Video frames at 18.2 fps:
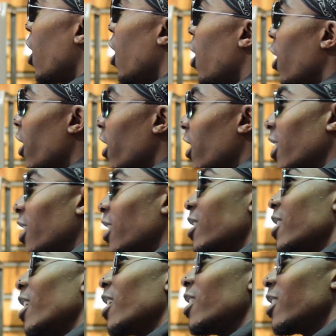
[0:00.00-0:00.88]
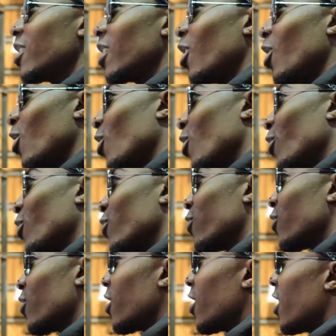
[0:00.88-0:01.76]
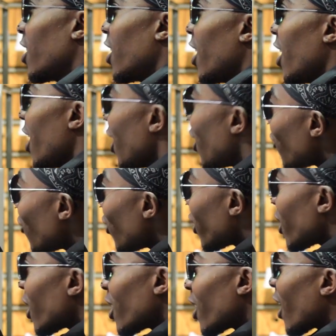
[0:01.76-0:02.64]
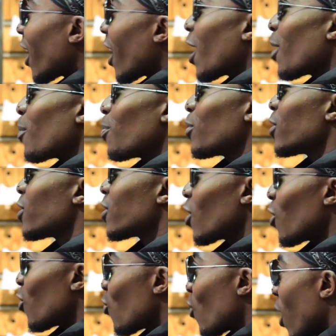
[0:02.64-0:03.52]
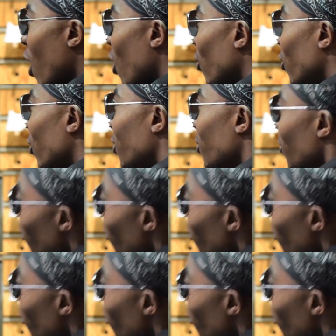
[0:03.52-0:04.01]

are the center of everything that happens around